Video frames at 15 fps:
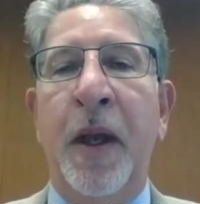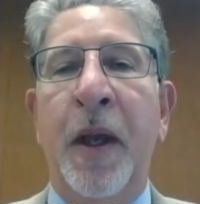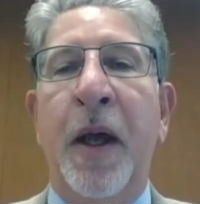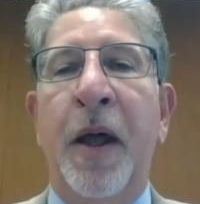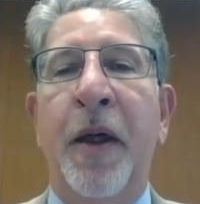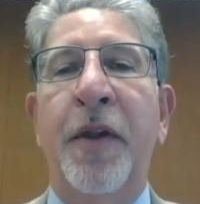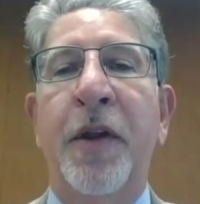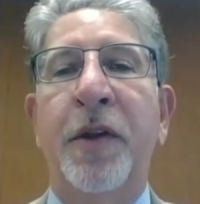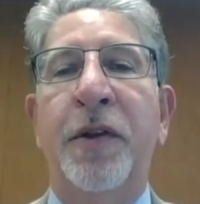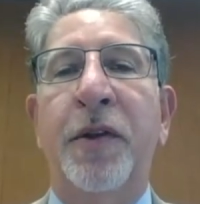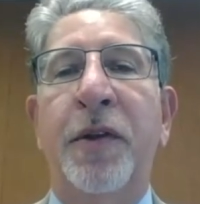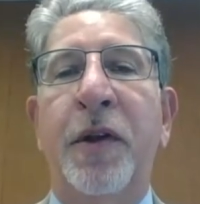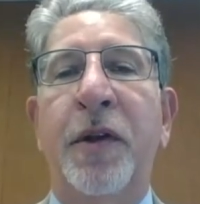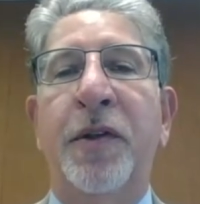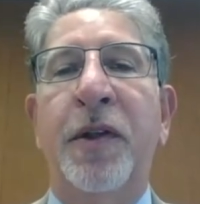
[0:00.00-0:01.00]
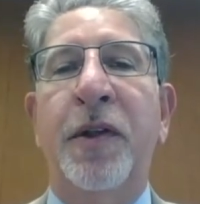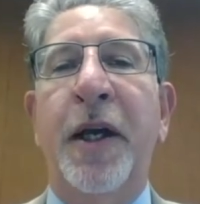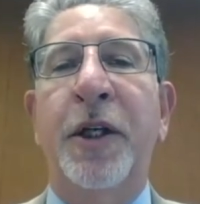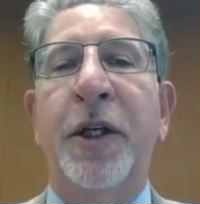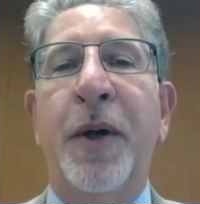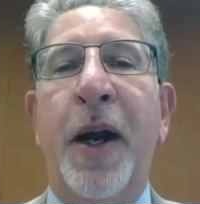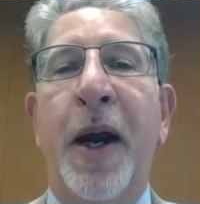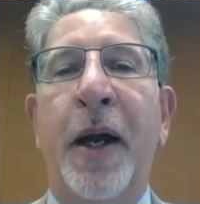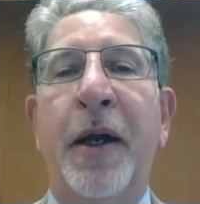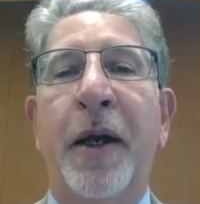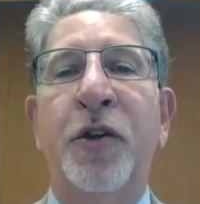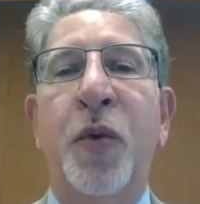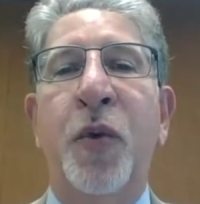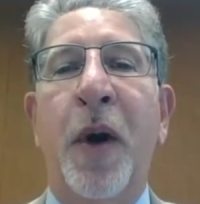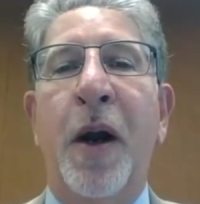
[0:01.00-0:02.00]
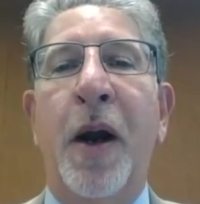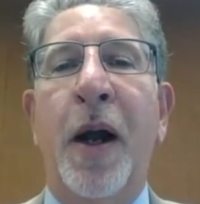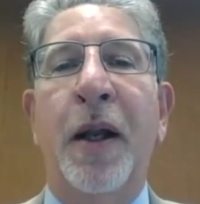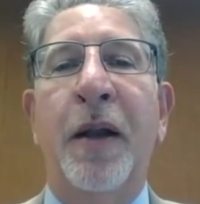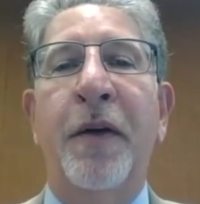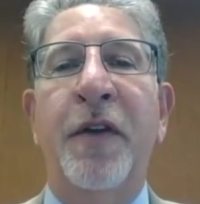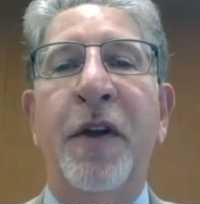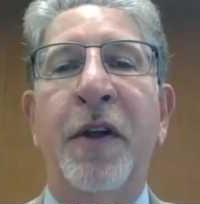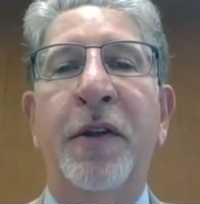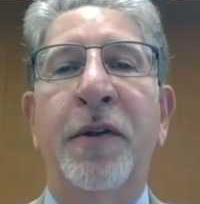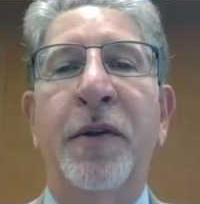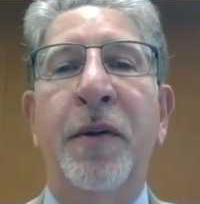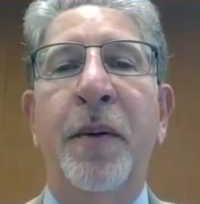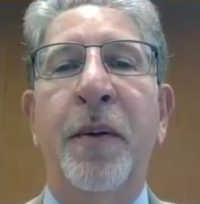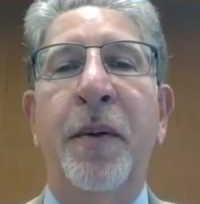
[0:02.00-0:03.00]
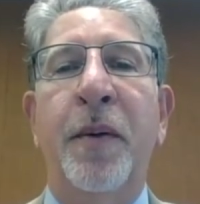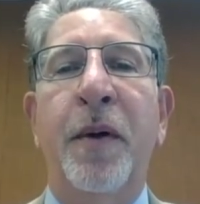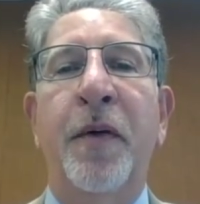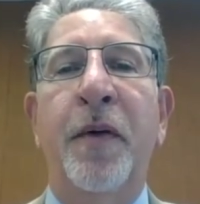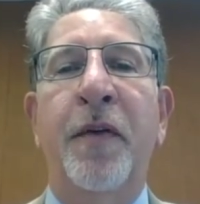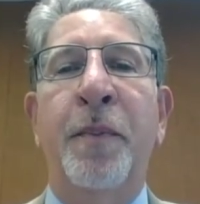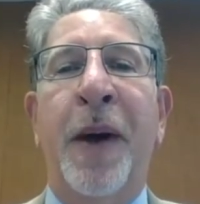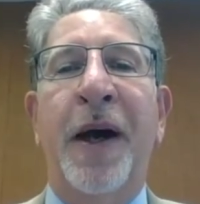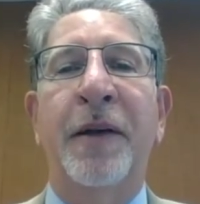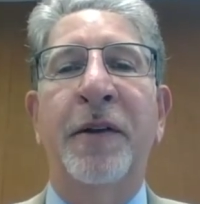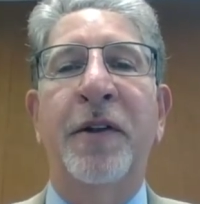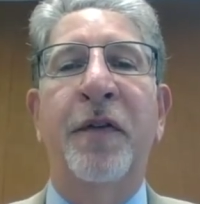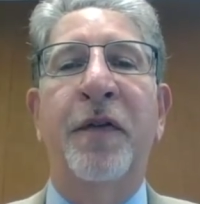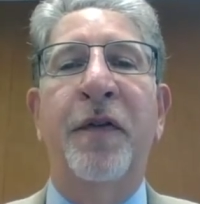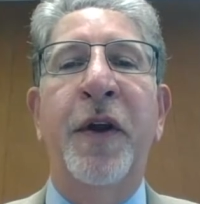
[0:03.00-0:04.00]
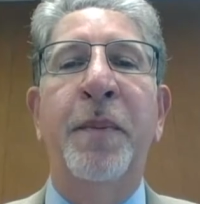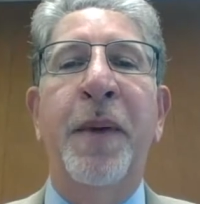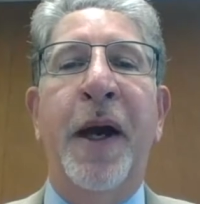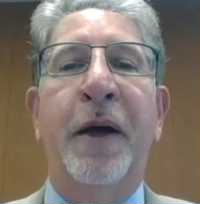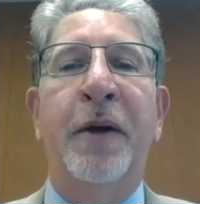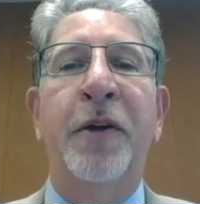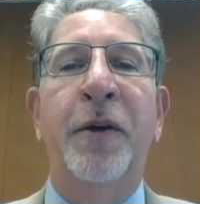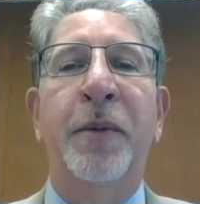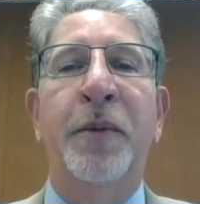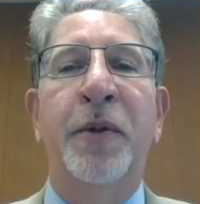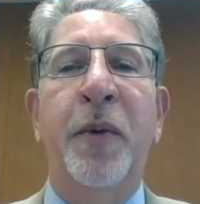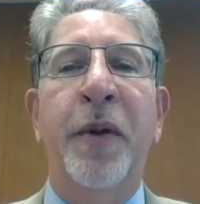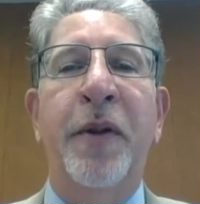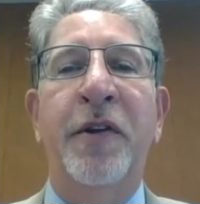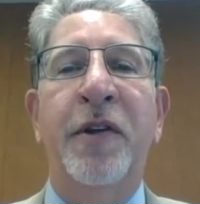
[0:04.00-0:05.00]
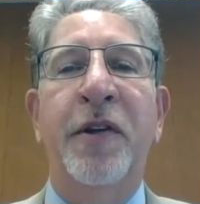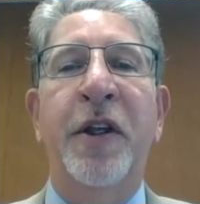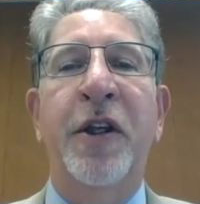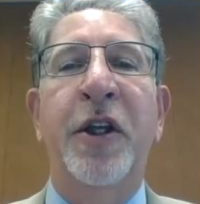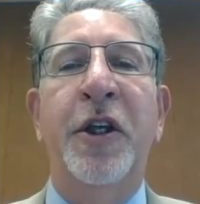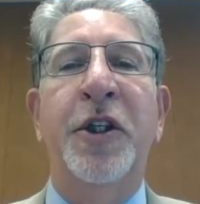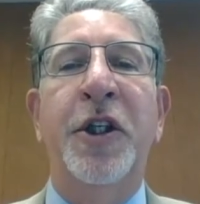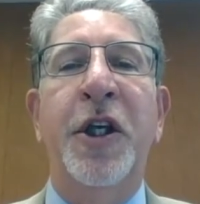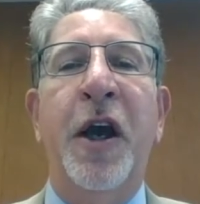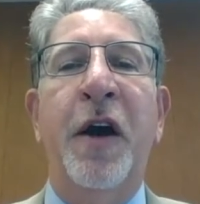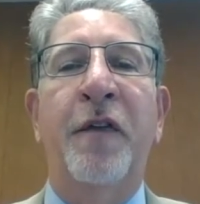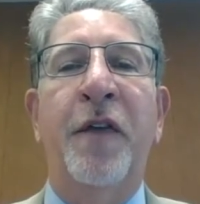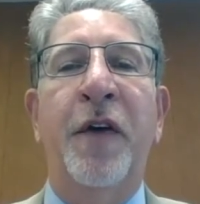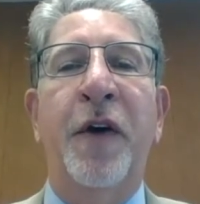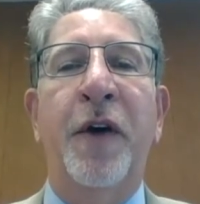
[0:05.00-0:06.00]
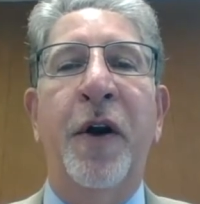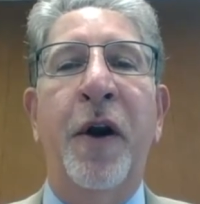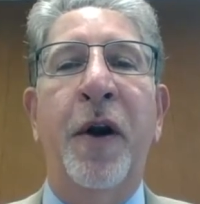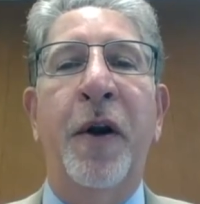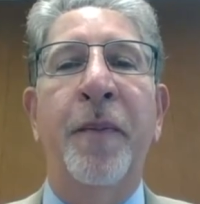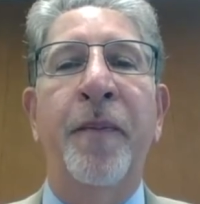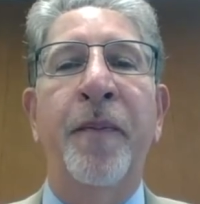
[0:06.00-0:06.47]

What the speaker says: This sidetrack is where all of these positive feedback loops with CTGF occur.